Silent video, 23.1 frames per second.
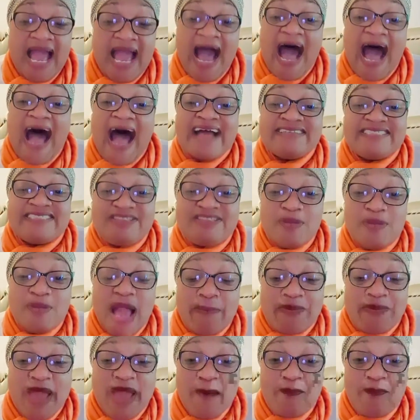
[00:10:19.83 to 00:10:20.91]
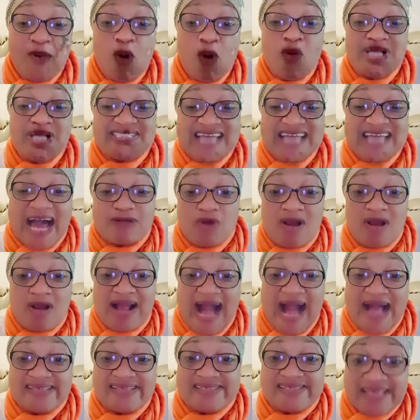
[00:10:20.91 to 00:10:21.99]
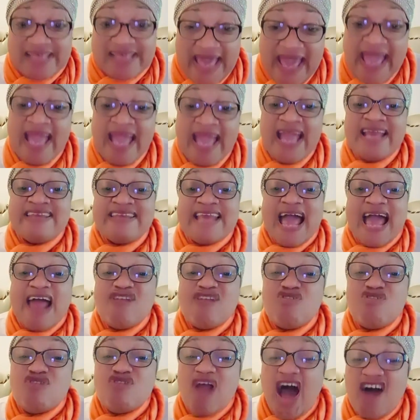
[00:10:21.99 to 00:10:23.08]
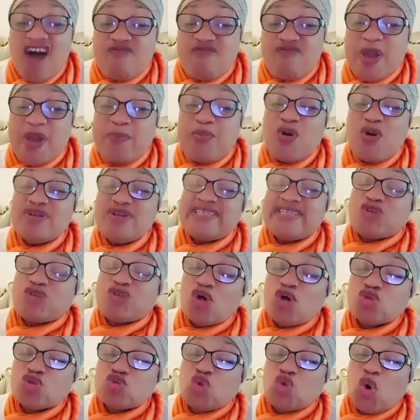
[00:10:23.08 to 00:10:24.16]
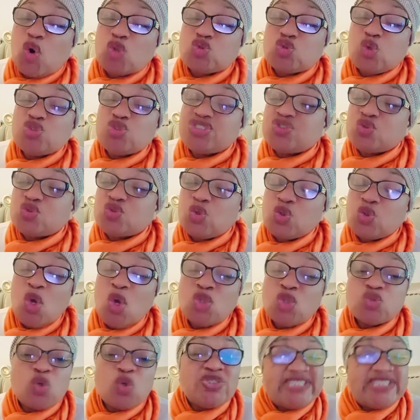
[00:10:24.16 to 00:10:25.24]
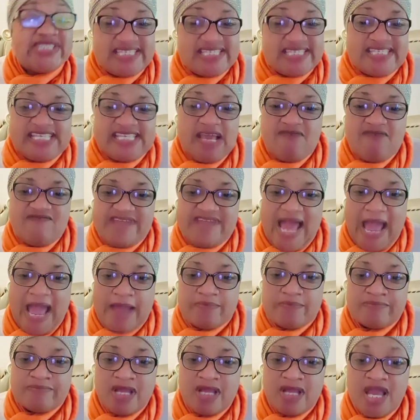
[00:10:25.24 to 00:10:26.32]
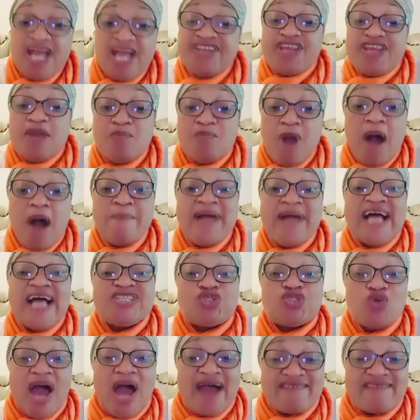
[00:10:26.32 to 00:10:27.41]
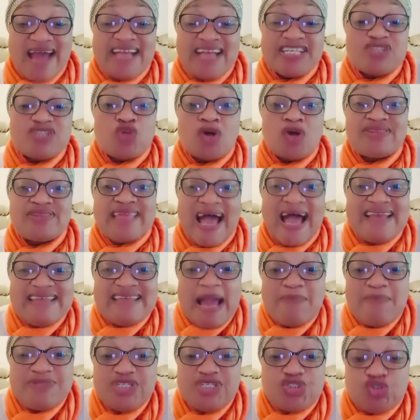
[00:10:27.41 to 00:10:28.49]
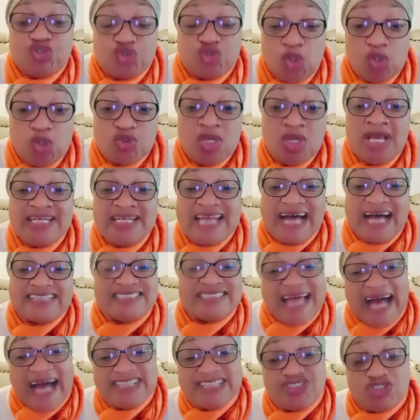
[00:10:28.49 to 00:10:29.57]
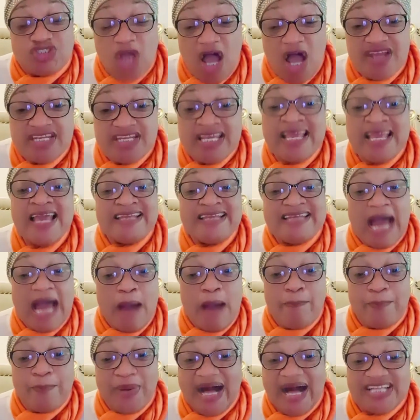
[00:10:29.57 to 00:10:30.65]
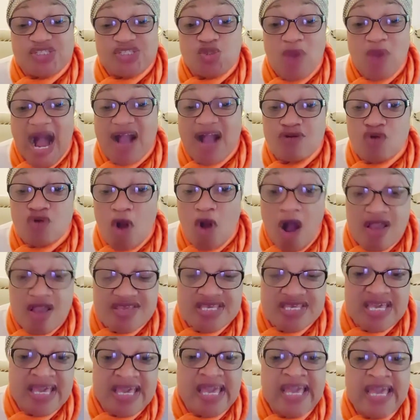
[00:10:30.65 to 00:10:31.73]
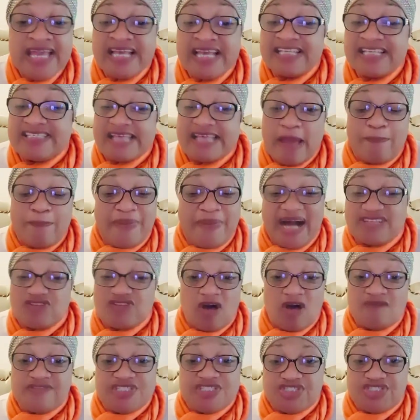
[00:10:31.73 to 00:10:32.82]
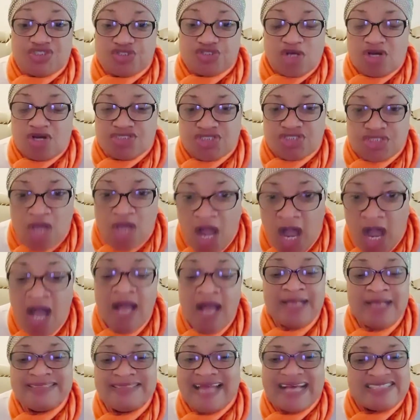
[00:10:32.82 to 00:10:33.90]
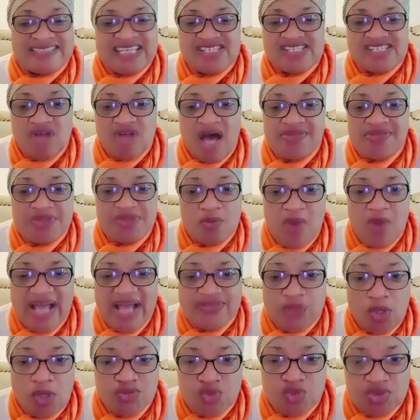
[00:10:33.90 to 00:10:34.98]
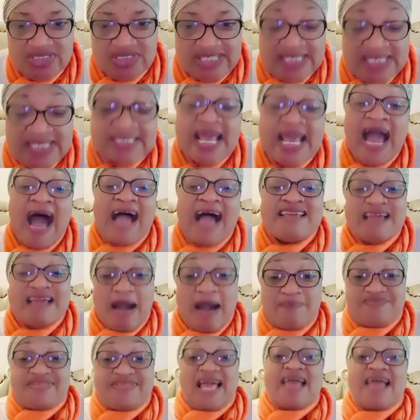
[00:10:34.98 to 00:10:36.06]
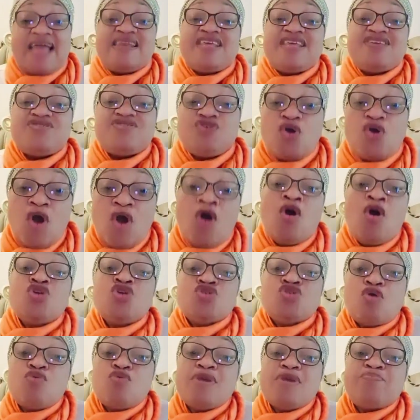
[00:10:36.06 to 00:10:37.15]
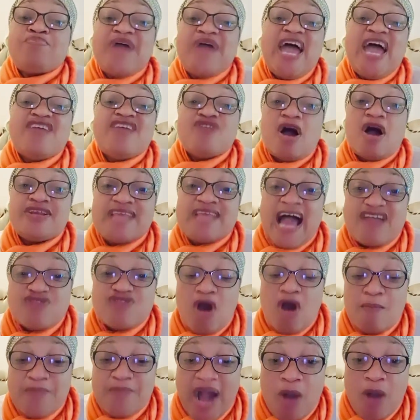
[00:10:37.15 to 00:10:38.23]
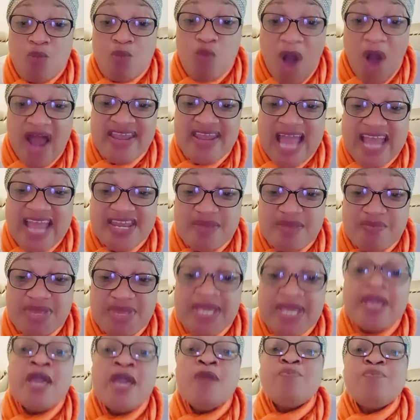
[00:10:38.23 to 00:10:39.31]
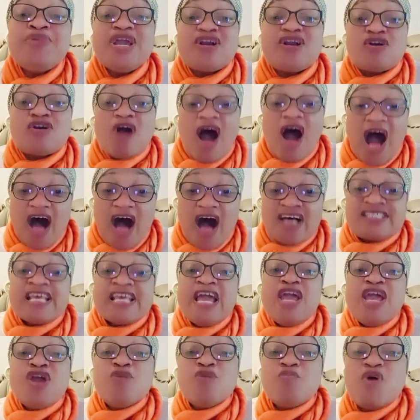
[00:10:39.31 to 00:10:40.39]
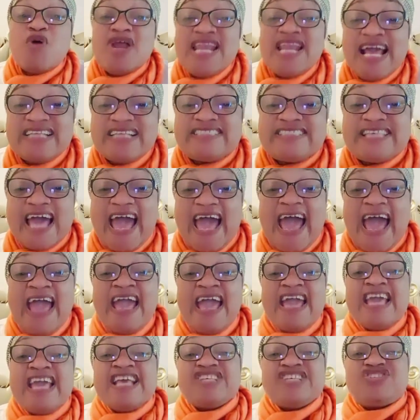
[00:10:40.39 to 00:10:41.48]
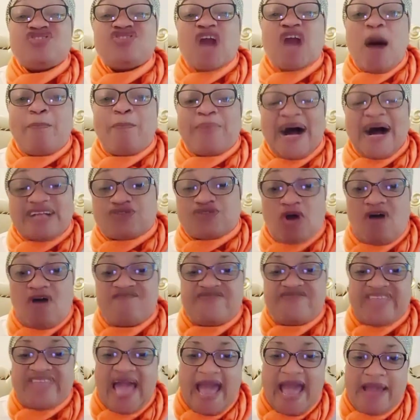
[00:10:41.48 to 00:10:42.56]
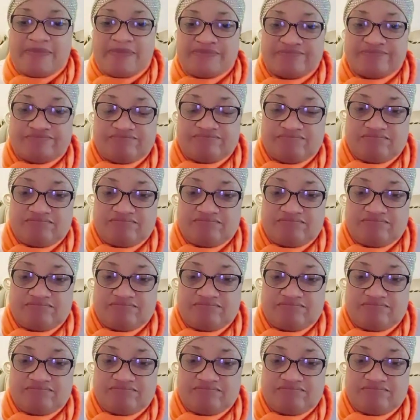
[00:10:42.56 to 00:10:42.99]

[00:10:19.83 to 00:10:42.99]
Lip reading: And people with arrogancy, they love people to deceive them. The moment you are ready to tell them the truth, that journey, that path you are going, is a path of destruction. That is not the way to do things. I am telling you, you will be their number one enemy, because humility is not part of them.